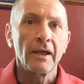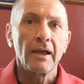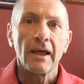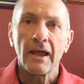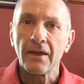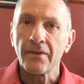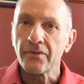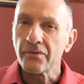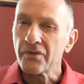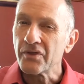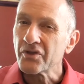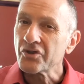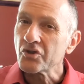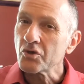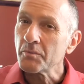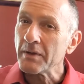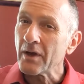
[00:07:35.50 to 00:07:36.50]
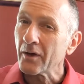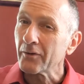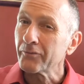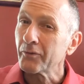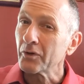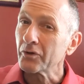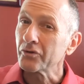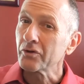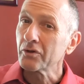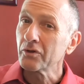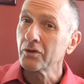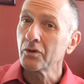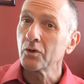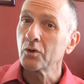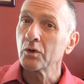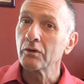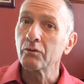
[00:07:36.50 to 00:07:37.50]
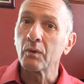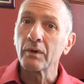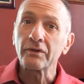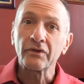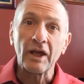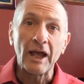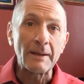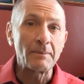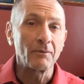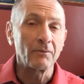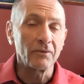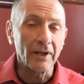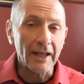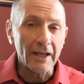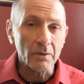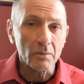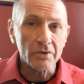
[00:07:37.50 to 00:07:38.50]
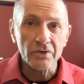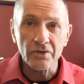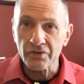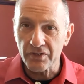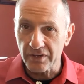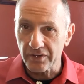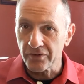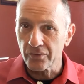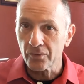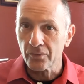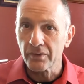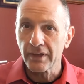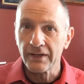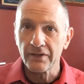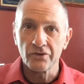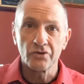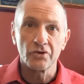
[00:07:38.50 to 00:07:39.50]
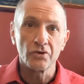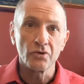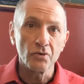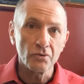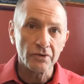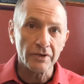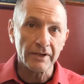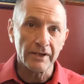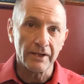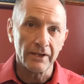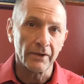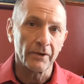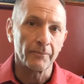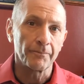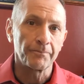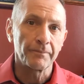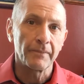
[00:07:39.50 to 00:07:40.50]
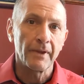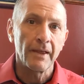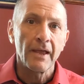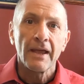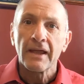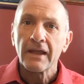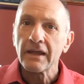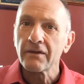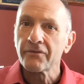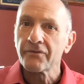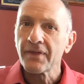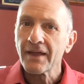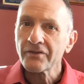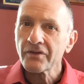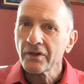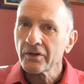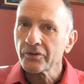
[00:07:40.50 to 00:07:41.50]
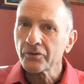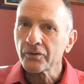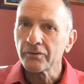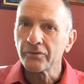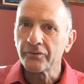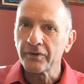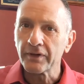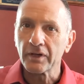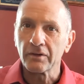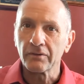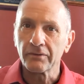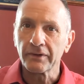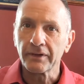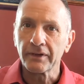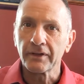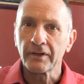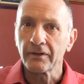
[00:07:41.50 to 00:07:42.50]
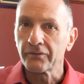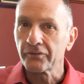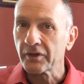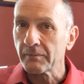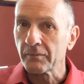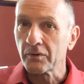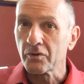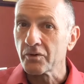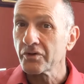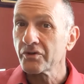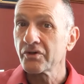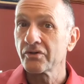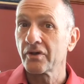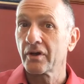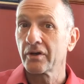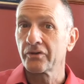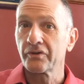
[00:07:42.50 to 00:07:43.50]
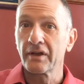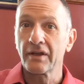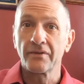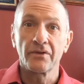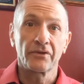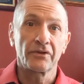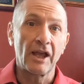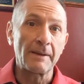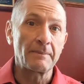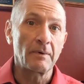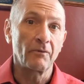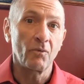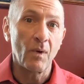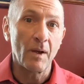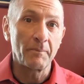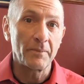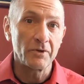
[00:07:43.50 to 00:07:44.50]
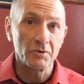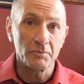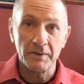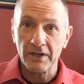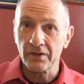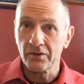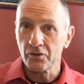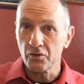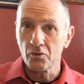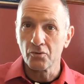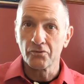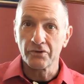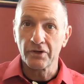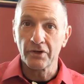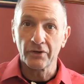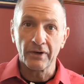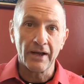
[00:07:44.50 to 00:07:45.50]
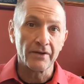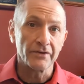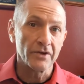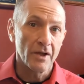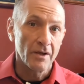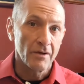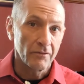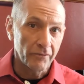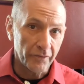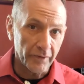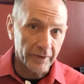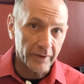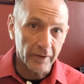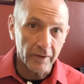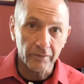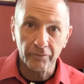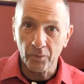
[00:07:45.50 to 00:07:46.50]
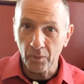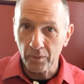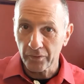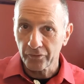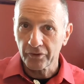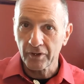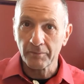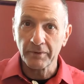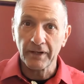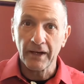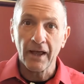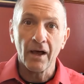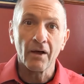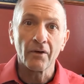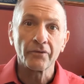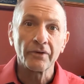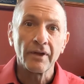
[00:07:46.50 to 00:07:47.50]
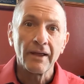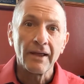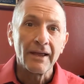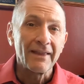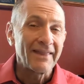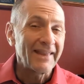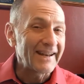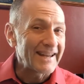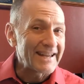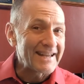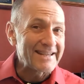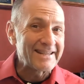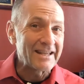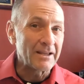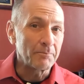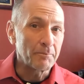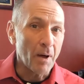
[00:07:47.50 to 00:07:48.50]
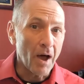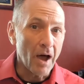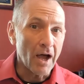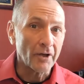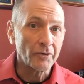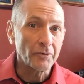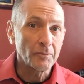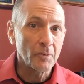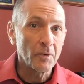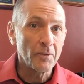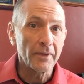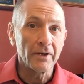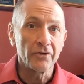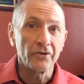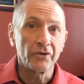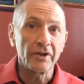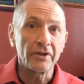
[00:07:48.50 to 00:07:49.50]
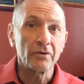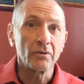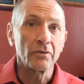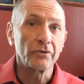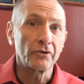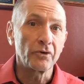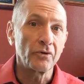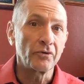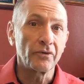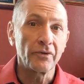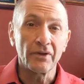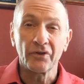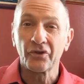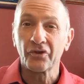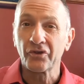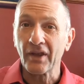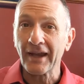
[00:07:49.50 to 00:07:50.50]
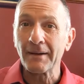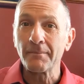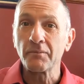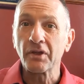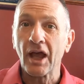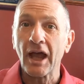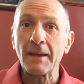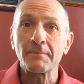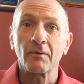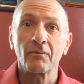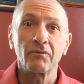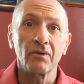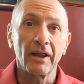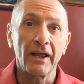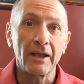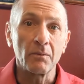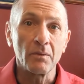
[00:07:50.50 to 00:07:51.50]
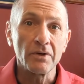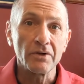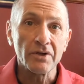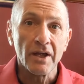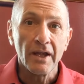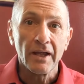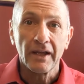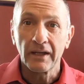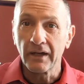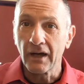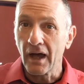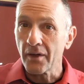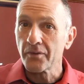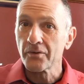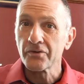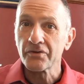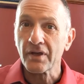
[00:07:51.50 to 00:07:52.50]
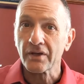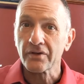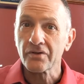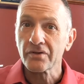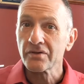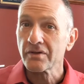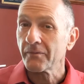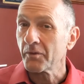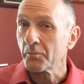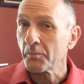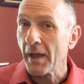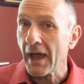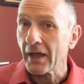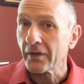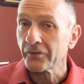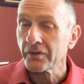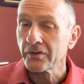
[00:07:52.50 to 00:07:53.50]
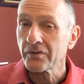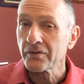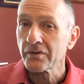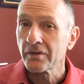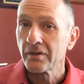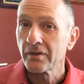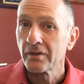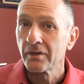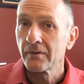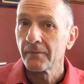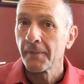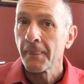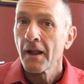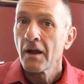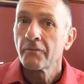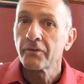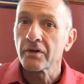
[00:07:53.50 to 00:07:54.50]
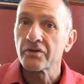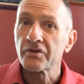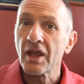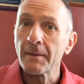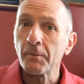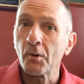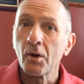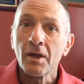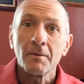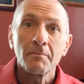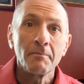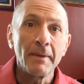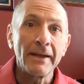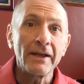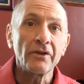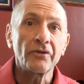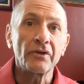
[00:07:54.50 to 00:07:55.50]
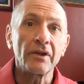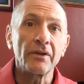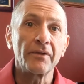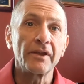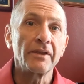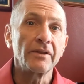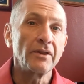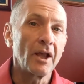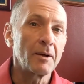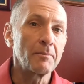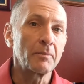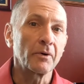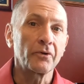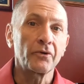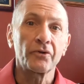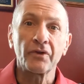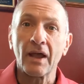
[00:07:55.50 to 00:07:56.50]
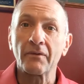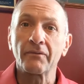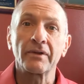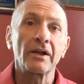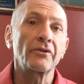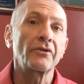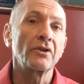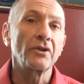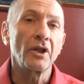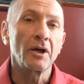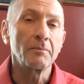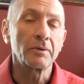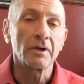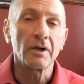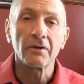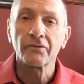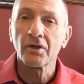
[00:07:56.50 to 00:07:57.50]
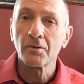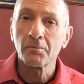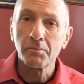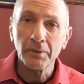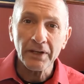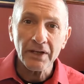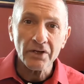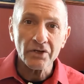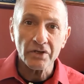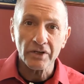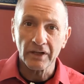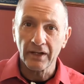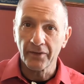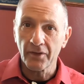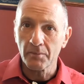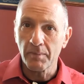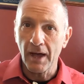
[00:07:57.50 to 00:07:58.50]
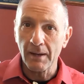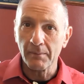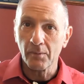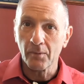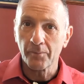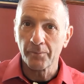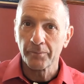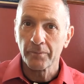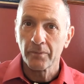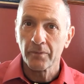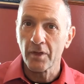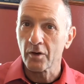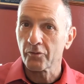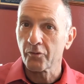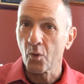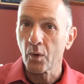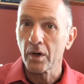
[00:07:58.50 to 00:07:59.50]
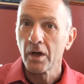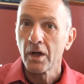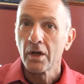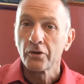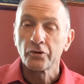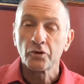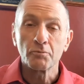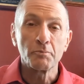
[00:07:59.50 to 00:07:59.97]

And this should be our first clue of what type of language Ezekiel is using here. If that's understood figuratively, if some Christians understand the type of weapons being used here as figurative or something else, then isn't it possible that Ezekiel is using the same type of language in other sections of the passage? For example, many see the number 7 as a number of completion in the Bible. Therefore, to